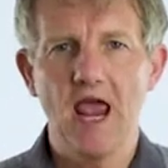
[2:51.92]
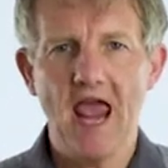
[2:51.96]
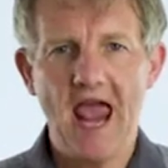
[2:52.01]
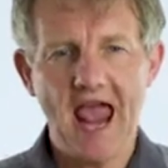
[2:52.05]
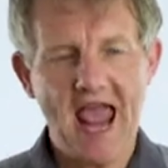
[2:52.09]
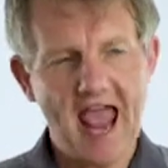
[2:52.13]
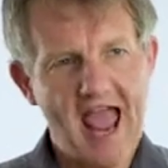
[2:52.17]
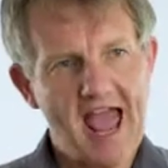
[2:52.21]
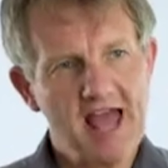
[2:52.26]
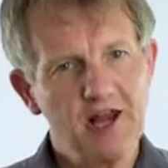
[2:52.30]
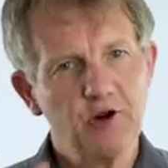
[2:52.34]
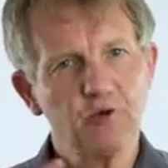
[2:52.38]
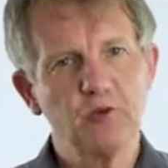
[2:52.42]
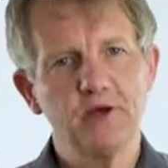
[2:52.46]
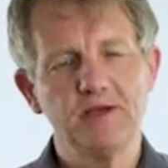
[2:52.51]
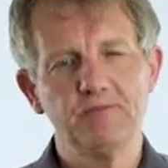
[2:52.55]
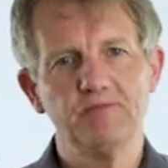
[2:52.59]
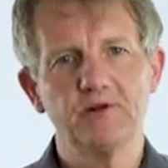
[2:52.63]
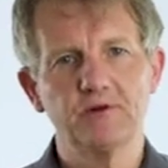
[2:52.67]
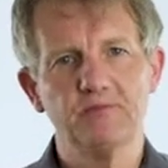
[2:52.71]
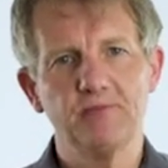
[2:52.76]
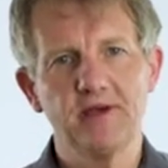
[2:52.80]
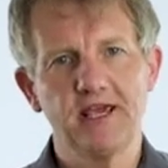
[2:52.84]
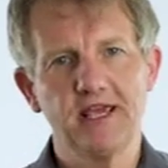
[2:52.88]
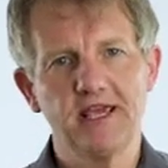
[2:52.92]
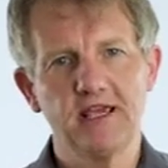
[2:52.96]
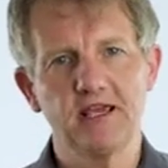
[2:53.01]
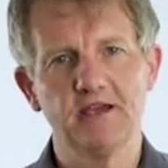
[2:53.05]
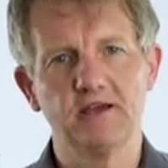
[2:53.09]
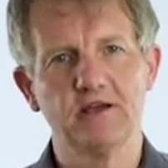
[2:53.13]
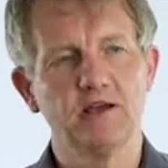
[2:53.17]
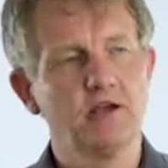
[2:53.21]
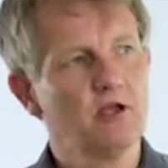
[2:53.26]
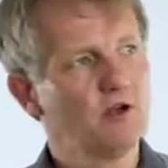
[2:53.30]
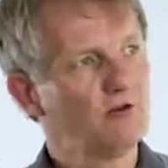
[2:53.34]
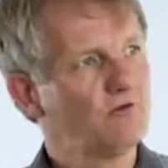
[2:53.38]
how do we
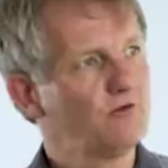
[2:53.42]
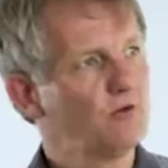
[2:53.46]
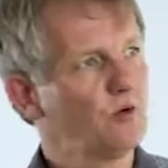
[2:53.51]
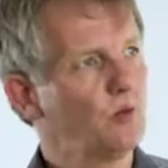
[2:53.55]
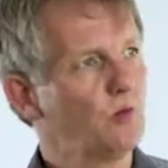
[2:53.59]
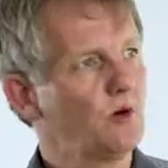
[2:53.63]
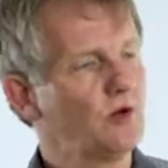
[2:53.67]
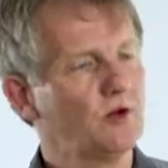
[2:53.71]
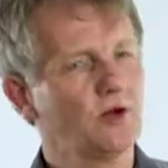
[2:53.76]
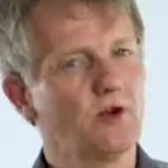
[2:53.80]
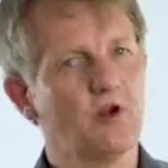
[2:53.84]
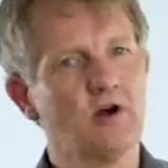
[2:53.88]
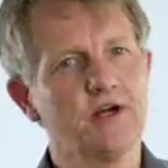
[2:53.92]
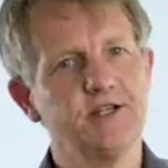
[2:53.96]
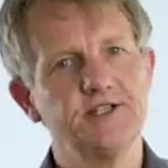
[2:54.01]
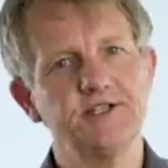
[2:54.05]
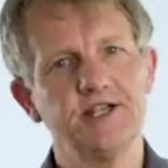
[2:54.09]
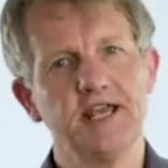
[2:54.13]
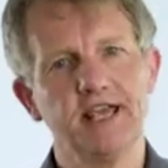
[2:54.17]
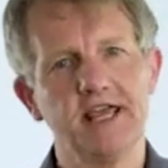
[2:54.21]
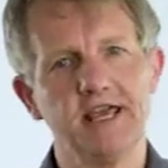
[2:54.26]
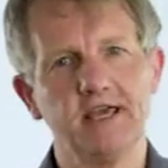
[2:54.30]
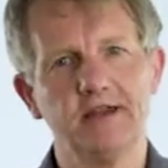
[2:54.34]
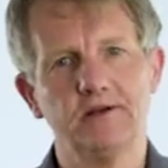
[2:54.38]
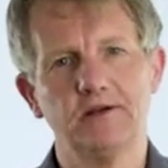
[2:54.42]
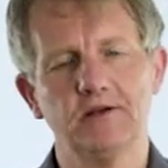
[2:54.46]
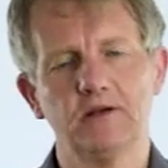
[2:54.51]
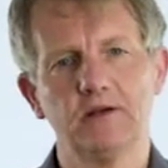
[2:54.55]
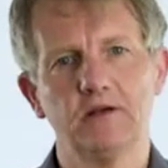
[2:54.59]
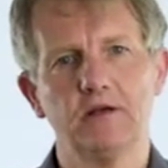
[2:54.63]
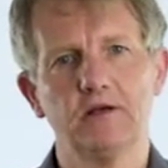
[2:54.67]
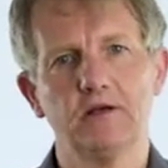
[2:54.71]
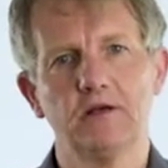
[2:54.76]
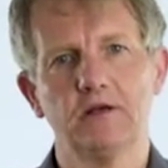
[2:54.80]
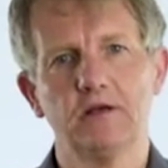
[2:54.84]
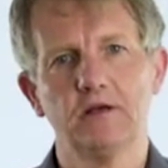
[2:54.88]
prepare for what lies ahead?
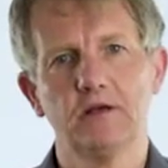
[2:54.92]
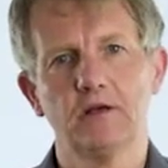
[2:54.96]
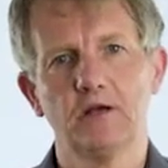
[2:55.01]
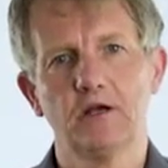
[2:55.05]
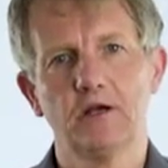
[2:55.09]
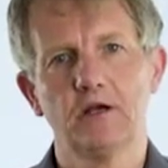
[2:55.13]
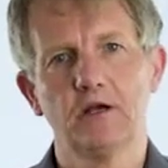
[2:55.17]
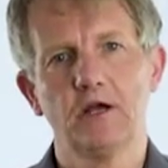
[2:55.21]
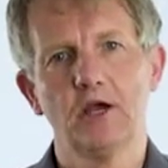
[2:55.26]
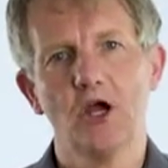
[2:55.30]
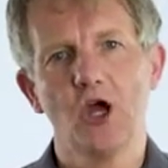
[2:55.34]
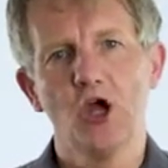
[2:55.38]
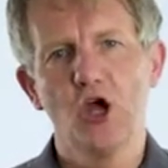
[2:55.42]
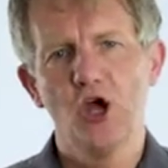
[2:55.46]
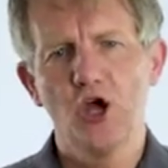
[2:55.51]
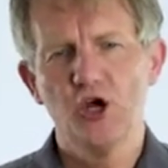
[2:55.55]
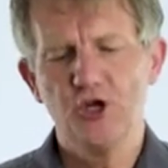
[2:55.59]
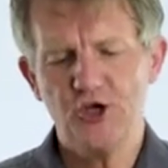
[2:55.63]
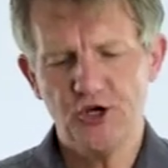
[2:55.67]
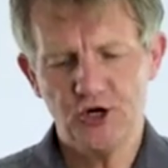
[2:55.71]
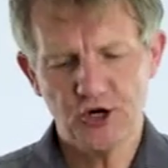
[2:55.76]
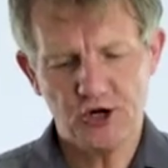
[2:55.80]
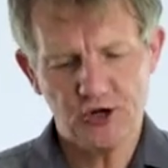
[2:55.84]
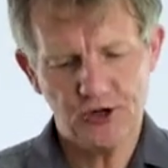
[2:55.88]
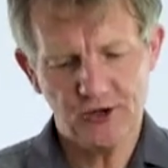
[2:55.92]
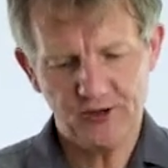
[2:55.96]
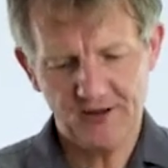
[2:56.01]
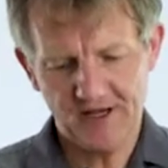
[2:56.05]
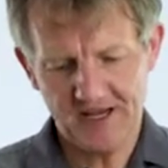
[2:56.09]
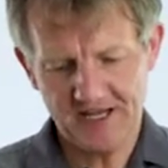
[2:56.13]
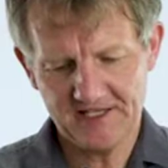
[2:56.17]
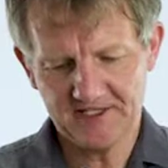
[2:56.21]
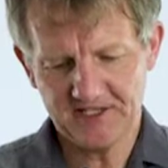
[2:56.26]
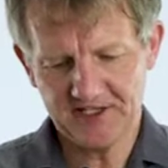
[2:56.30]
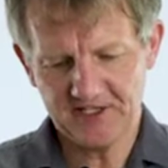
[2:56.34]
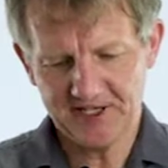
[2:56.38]
You know,
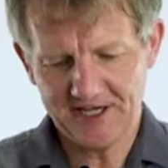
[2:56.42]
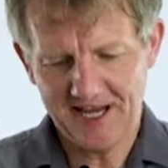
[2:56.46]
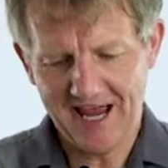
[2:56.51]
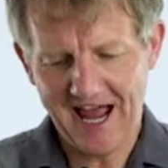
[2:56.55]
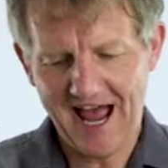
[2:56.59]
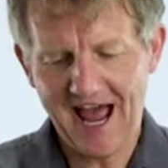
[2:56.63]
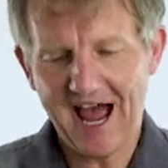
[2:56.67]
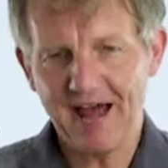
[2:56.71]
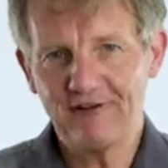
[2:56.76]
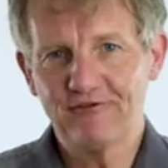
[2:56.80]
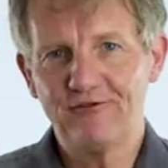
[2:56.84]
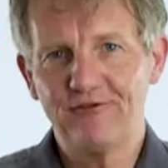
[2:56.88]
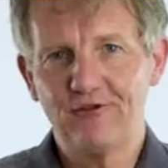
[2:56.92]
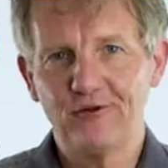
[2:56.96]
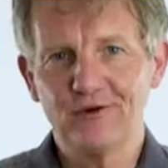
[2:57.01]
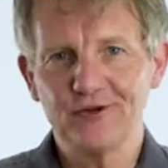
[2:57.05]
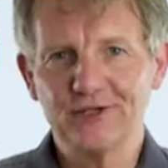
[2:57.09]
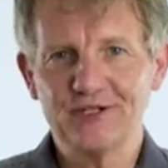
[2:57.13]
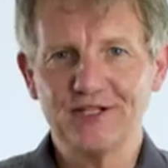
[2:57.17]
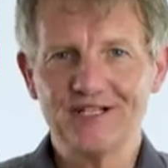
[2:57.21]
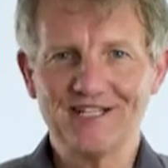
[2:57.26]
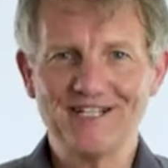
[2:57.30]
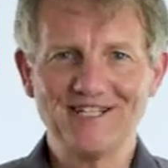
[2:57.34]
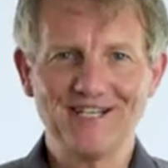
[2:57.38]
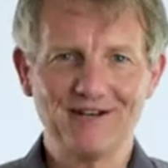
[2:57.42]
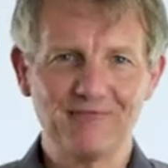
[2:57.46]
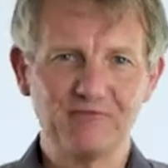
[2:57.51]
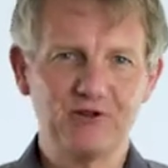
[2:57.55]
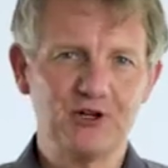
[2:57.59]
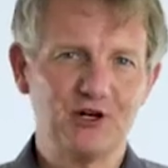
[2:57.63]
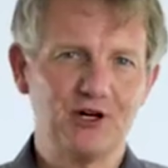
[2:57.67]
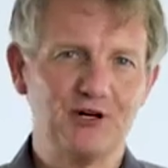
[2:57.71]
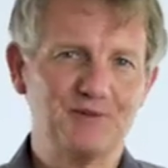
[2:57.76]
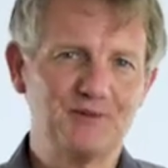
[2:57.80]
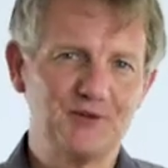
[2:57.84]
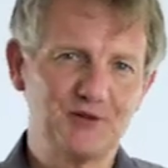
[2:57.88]
it's unfortunately
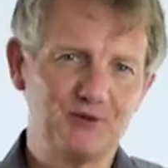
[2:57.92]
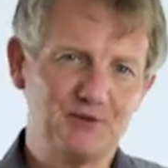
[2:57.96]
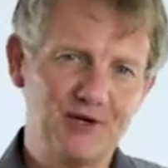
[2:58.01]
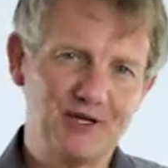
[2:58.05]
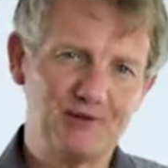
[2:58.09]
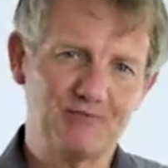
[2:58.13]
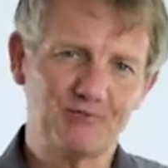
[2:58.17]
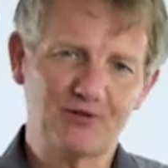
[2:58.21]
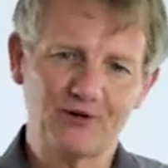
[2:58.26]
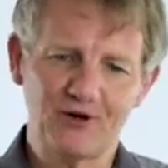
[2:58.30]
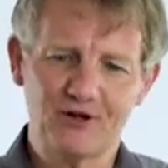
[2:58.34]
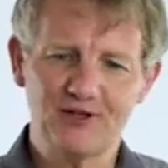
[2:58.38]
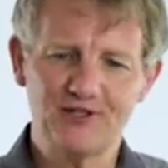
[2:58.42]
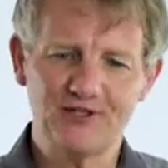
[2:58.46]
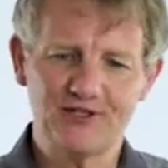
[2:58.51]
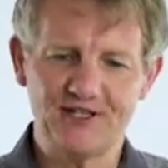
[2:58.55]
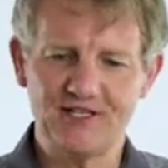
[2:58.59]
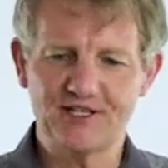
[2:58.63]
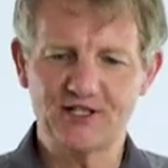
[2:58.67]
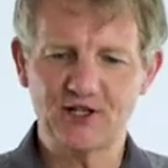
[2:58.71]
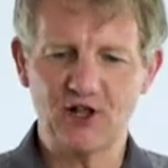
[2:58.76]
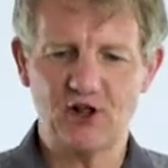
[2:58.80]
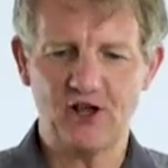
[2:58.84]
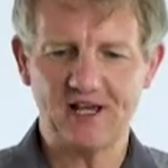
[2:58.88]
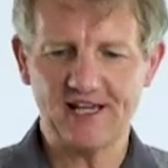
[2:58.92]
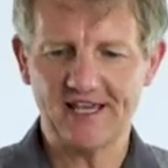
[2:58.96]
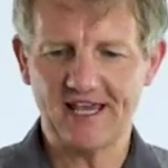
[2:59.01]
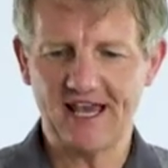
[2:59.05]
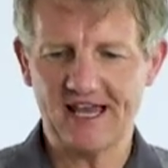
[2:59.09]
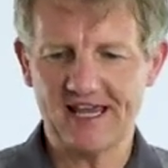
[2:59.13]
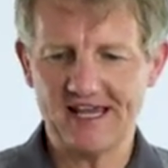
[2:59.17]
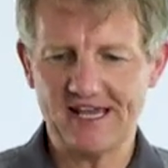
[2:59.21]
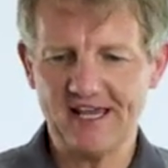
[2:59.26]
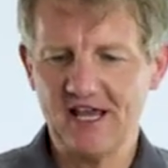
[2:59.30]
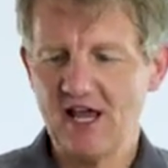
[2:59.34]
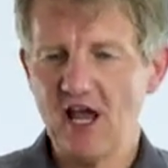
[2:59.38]
sometimes we approach this like
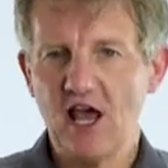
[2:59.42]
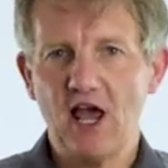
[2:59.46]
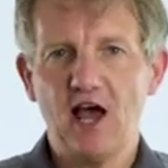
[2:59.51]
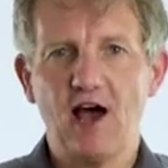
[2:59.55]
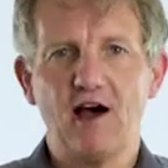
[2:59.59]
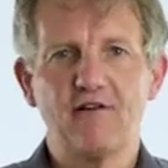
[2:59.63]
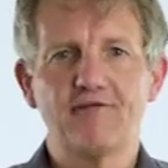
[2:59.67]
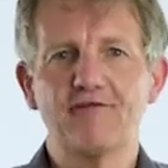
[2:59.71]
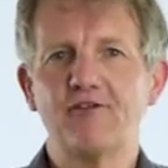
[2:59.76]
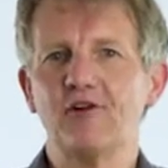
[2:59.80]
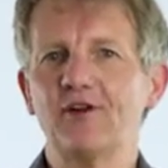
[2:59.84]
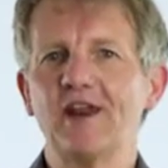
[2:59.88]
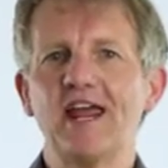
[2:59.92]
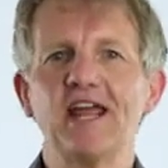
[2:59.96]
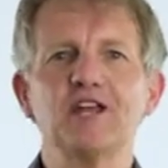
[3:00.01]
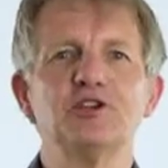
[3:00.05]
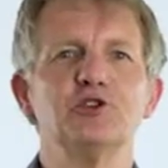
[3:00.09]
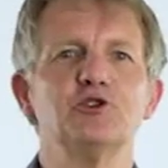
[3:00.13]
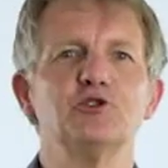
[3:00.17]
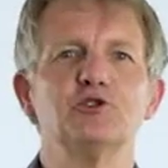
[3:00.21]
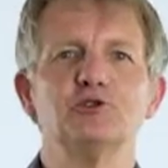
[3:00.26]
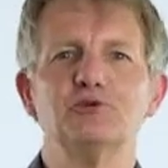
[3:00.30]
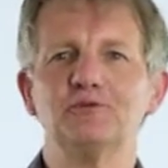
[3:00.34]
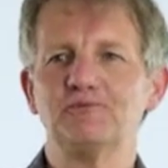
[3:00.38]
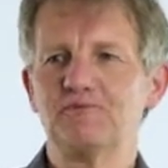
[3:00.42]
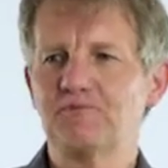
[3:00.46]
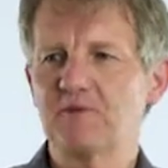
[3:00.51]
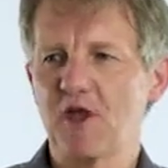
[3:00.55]
a financial